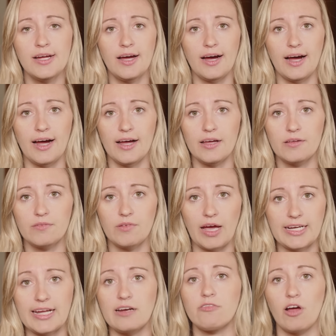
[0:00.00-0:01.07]

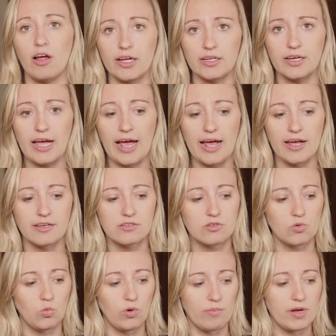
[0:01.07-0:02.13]
identifying
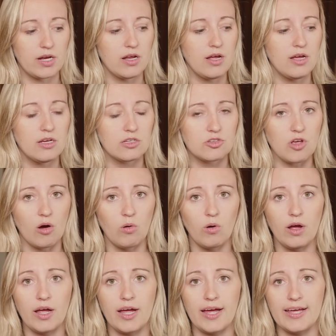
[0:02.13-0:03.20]
as women.
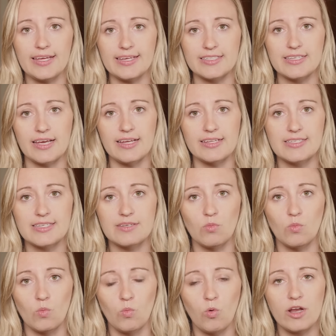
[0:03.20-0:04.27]
So it's
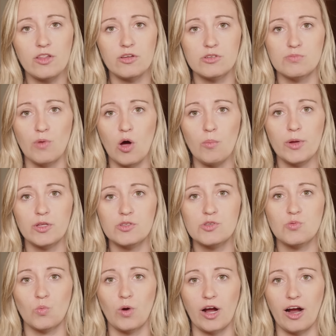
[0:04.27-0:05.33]
one of those
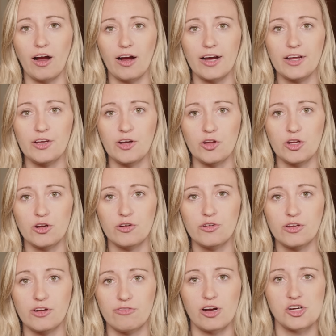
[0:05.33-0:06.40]
moments where
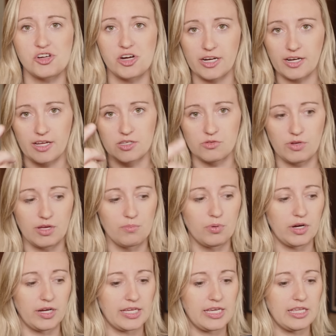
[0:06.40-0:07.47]
you're frustrated because we can
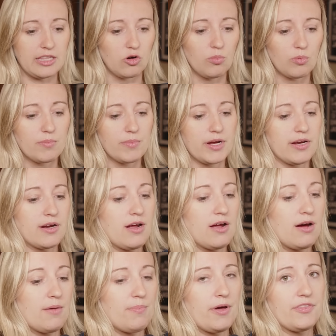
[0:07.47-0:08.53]
put Keith Olbermann
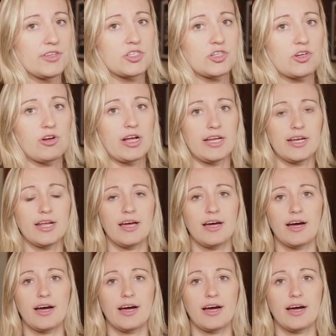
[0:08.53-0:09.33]
up on the screen.